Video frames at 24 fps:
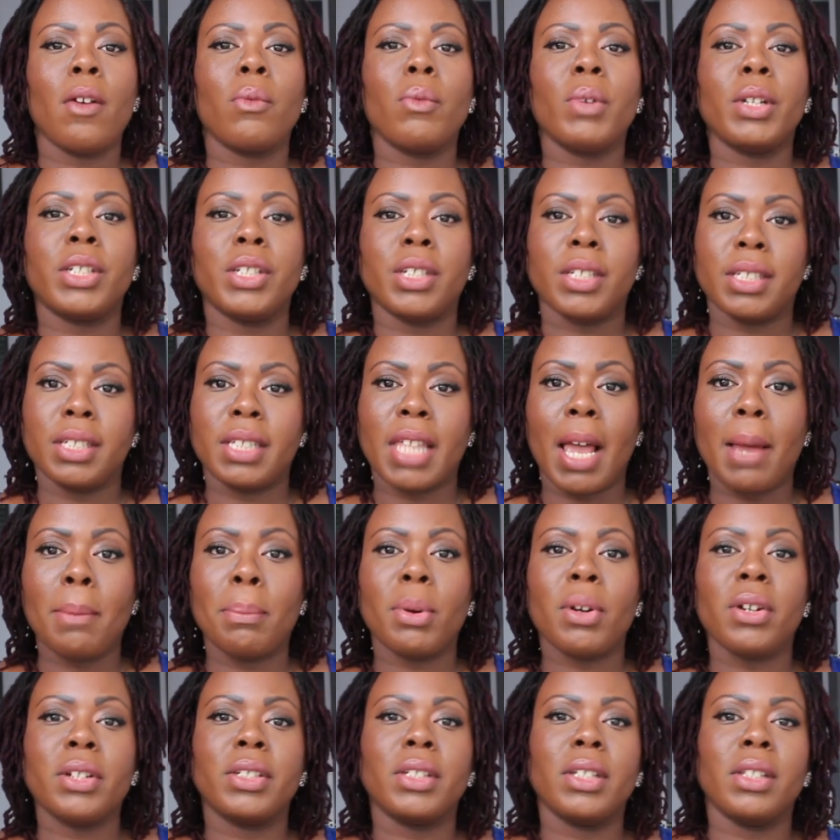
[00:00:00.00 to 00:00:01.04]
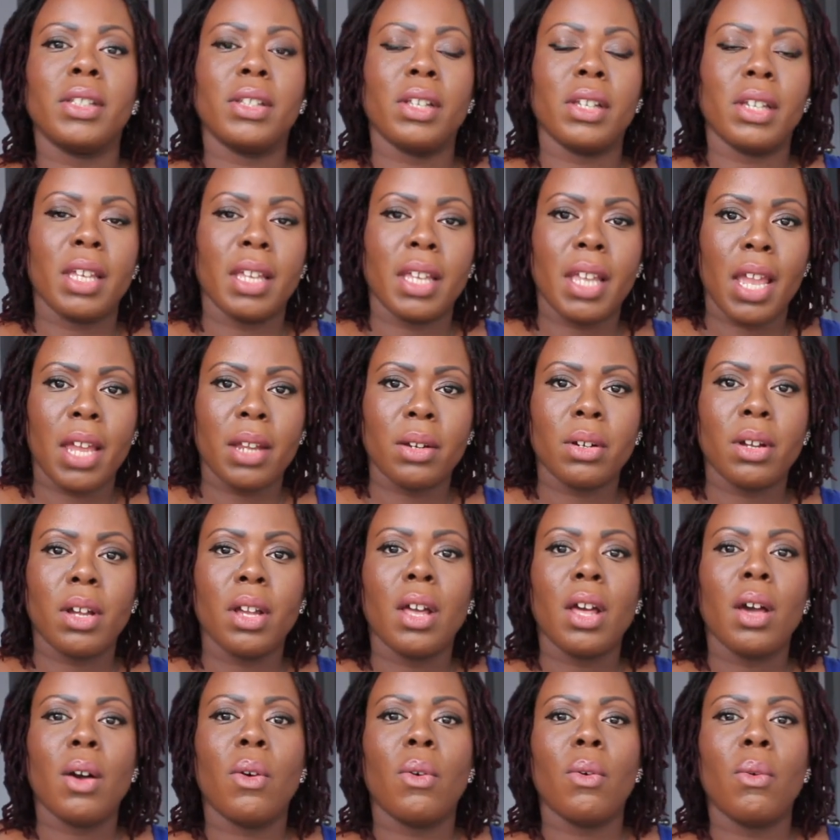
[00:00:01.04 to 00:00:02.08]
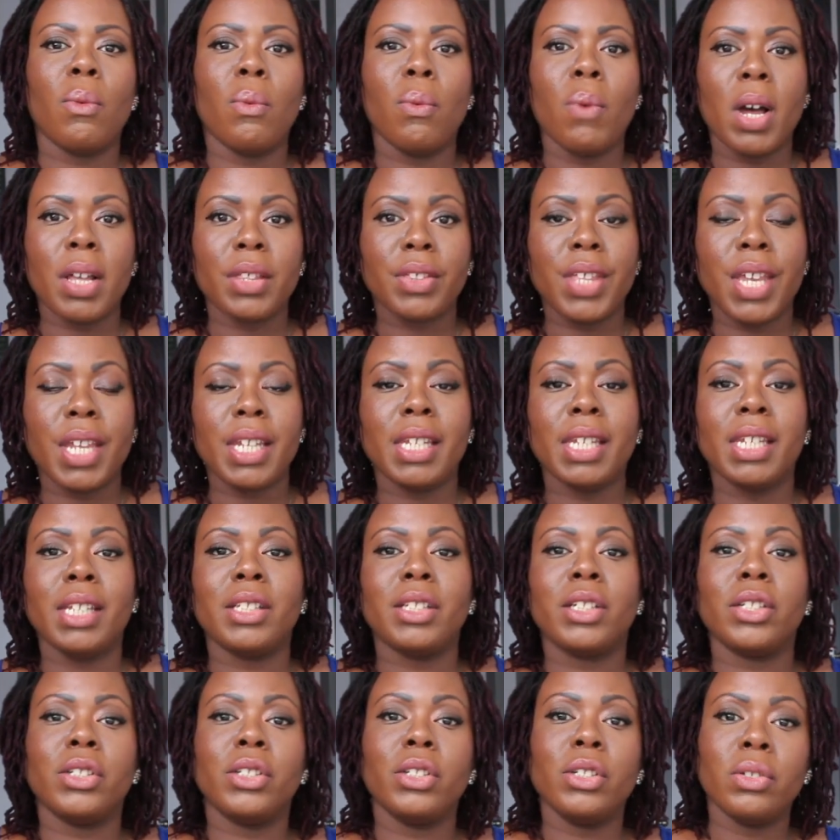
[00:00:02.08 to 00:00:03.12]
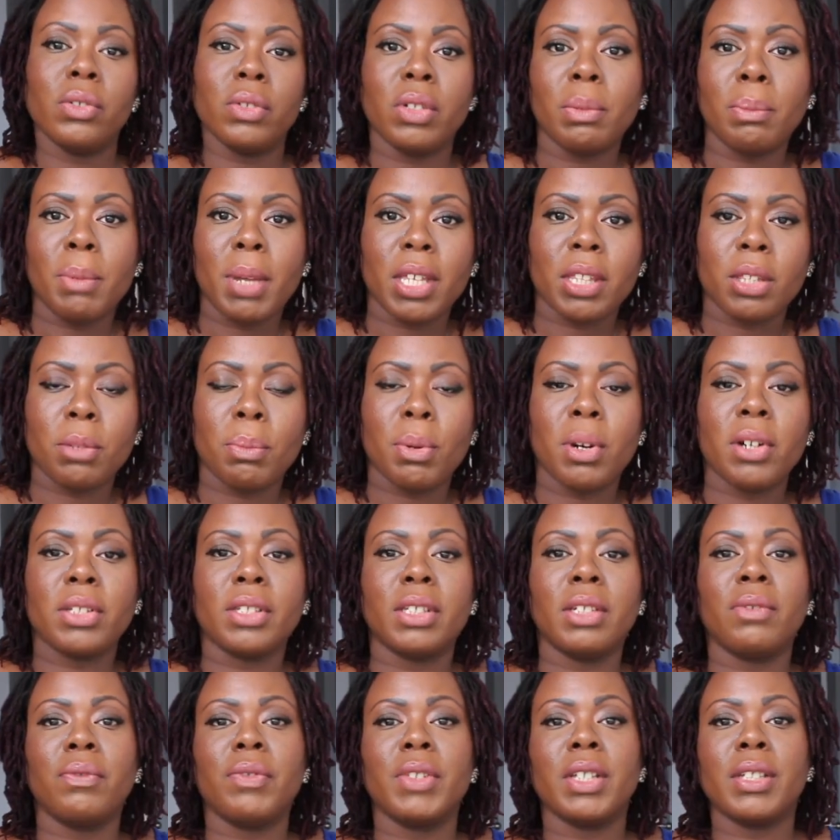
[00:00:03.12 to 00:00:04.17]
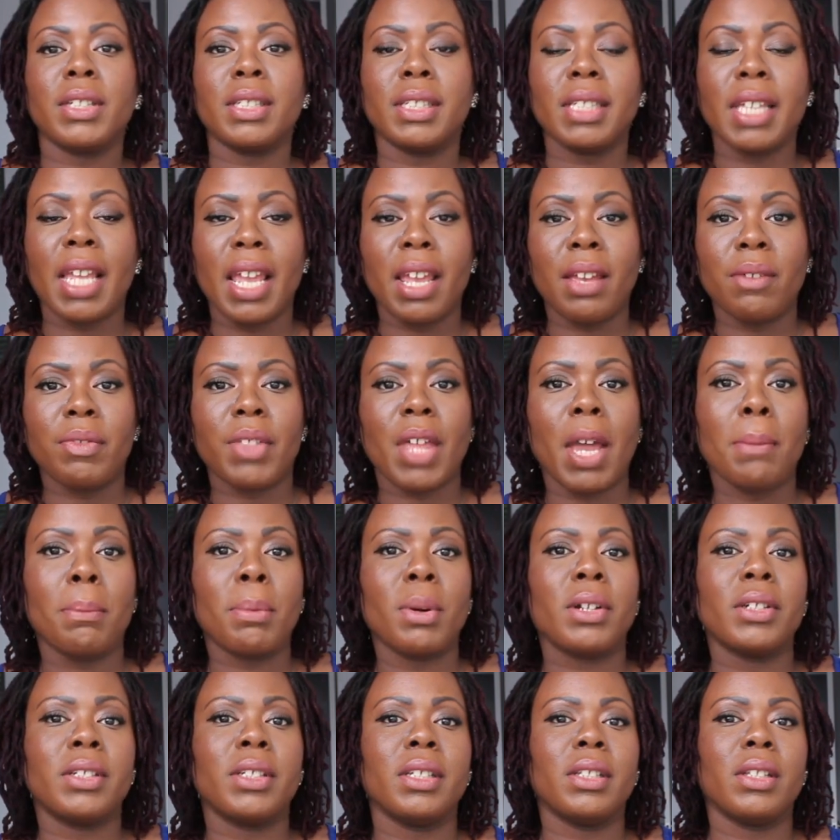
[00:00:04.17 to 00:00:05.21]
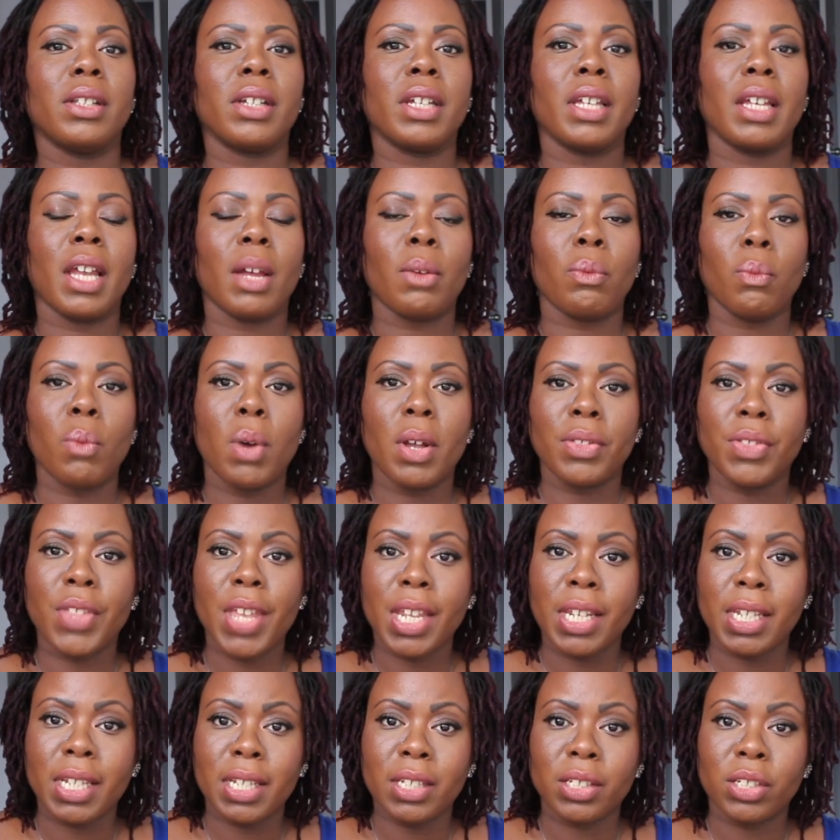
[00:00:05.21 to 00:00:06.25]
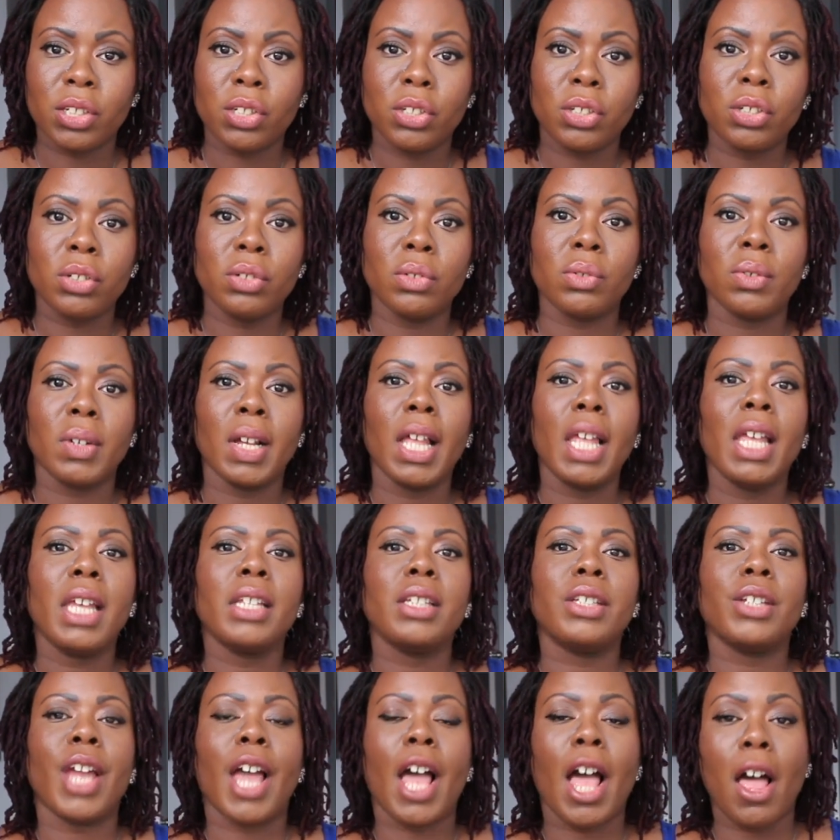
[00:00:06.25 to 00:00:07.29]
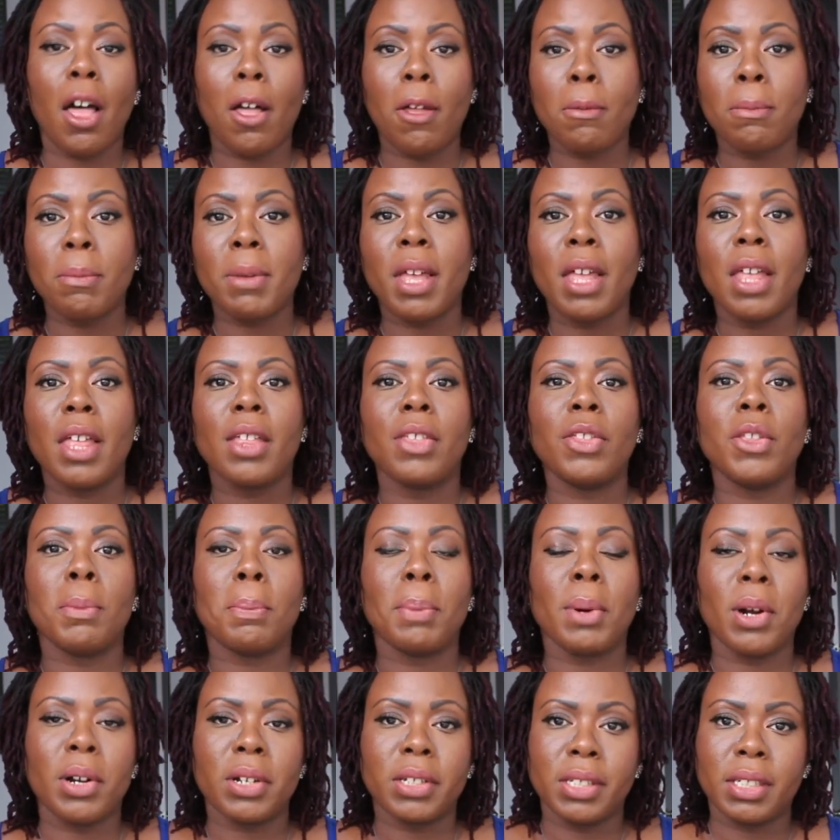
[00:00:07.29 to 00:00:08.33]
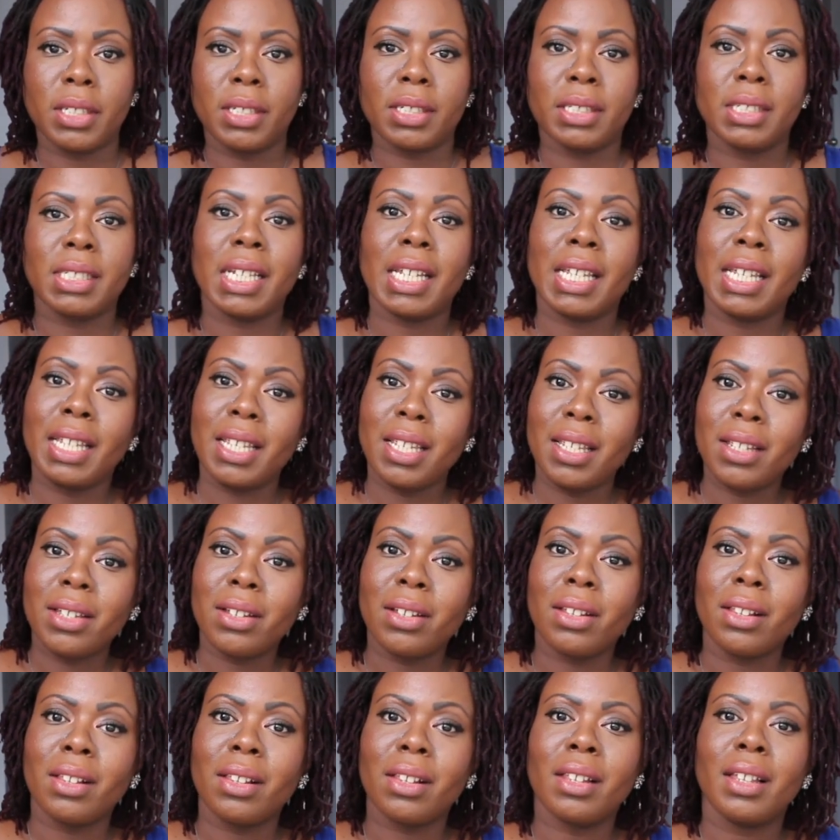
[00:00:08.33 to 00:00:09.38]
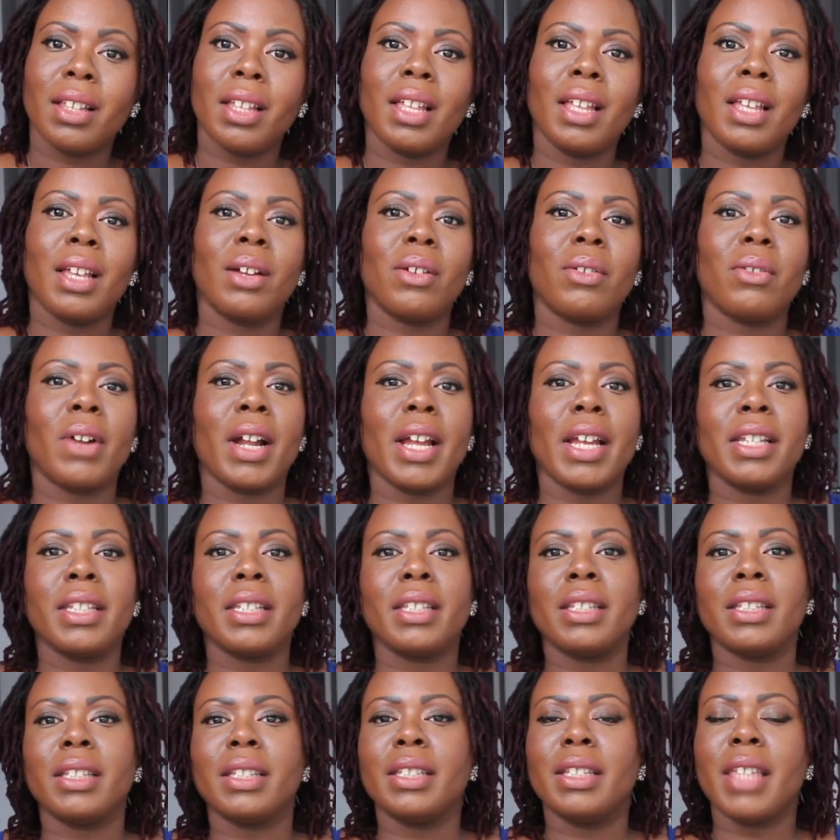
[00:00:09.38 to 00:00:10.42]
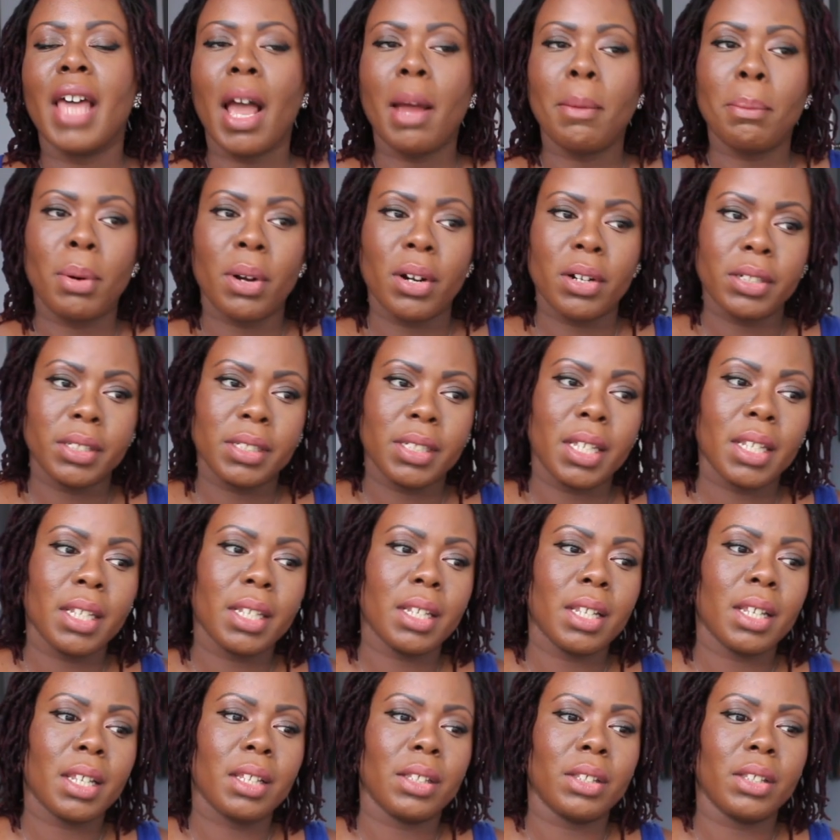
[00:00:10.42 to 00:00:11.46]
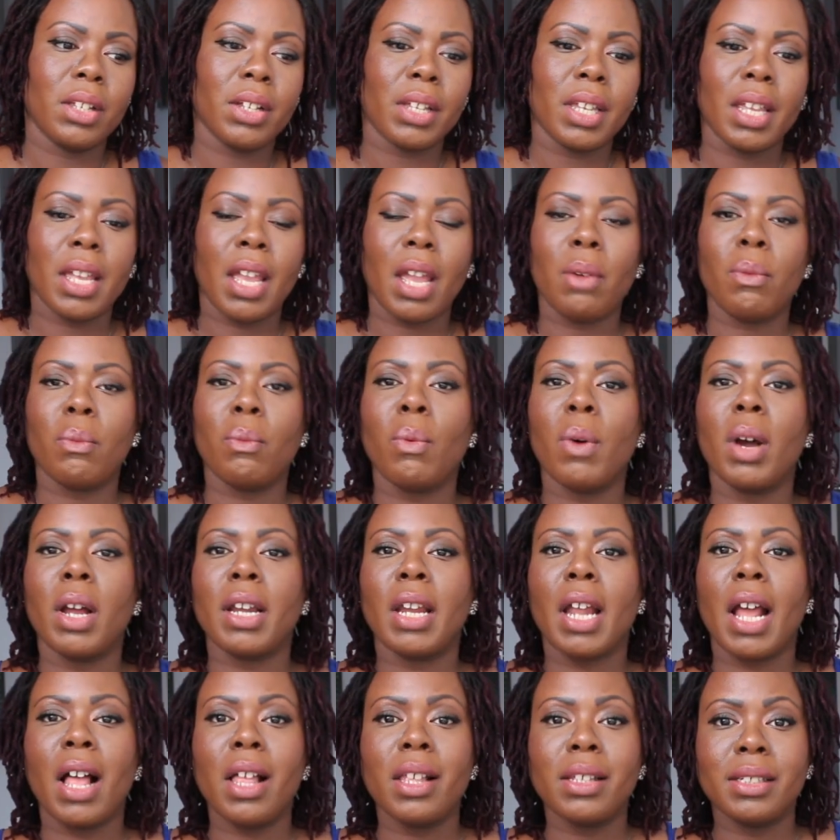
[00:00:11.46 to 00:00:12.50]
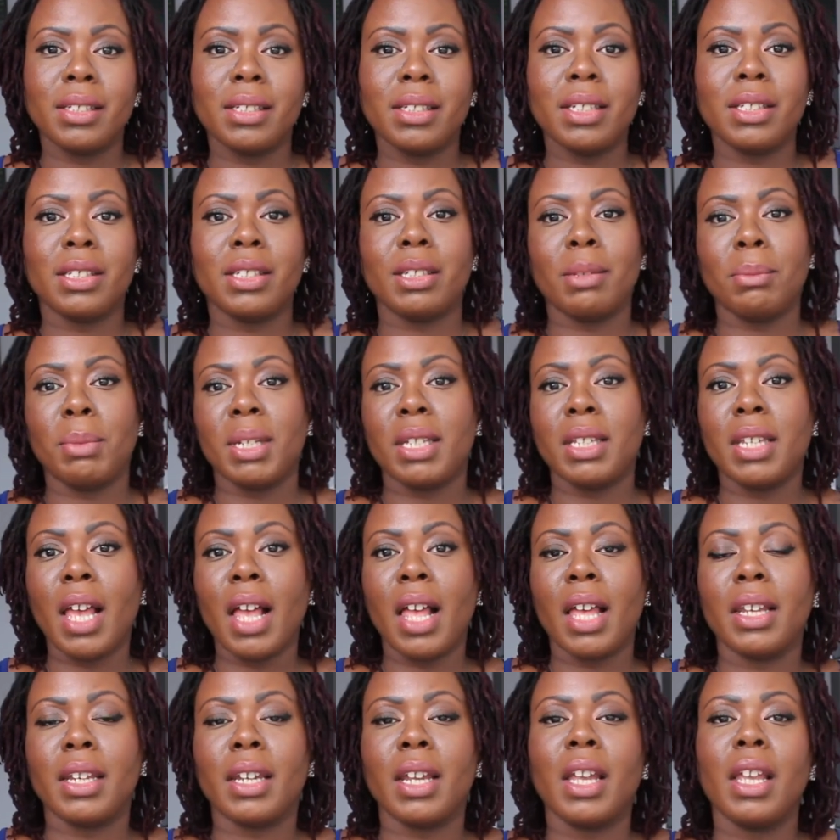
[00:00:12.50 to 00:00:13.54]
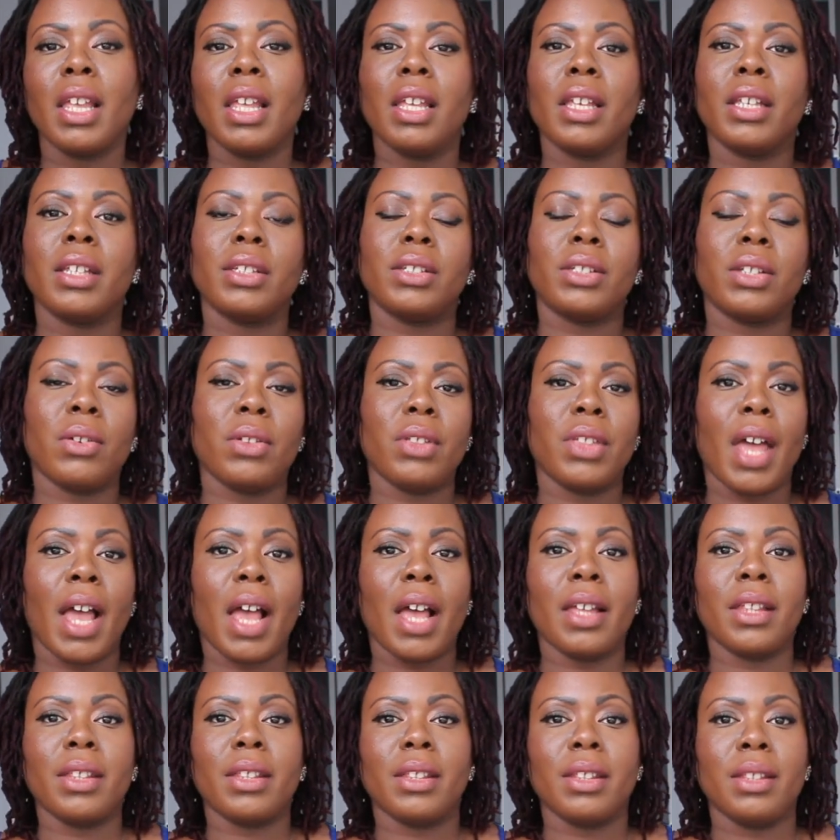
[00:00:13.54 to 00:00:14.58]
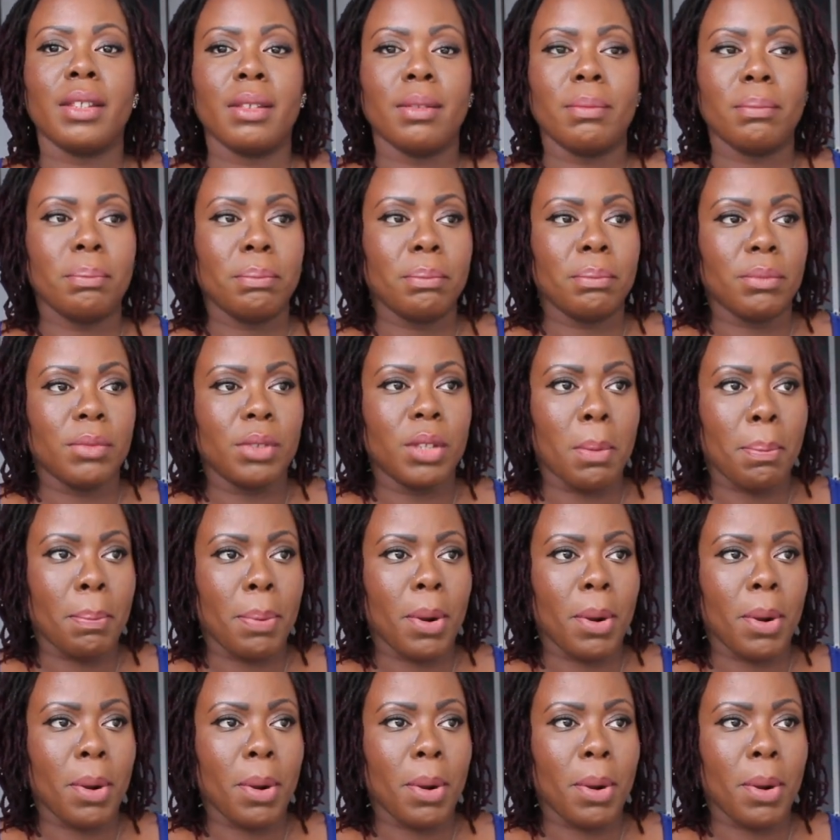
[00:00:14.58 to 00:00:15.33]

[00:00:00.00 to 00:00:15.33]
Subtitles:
which is that person looking at what they need to do to make the person feel safe, that person looking at what they need to do to help the person to heal, right? That person looking at what else needs to be done so that the